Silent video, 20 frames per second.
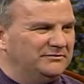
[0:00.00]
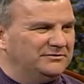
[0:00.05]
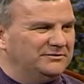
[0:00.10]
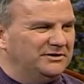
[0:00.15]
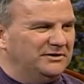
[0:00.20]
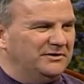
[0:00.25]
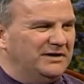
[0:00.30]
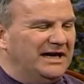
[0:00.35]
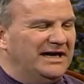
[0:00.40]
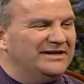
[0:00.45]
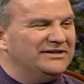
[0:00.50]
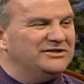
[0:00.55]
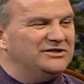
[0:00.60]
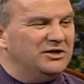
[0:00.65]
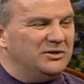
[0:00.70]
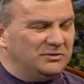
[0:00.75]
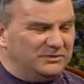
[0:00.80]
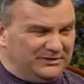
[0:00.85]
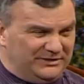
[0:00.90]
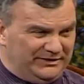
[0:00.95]
So I
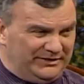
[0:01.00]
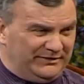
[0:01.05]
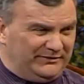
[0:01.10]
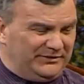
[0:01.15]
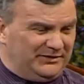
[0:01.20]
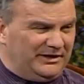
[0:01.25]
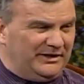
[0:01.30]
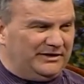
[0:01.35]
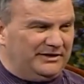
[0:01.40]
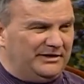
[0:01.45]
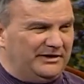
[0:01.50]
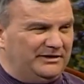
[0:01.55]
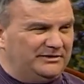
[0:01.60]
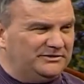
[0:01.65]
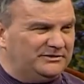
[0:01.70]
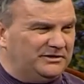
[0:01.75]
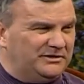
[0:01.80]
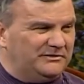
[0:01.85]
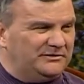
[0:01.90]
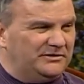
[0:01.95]
don't leave a lot of that
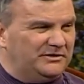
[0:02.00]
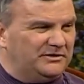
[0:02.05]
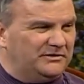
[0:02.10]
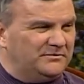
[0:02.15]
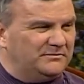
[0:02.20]
stuff there.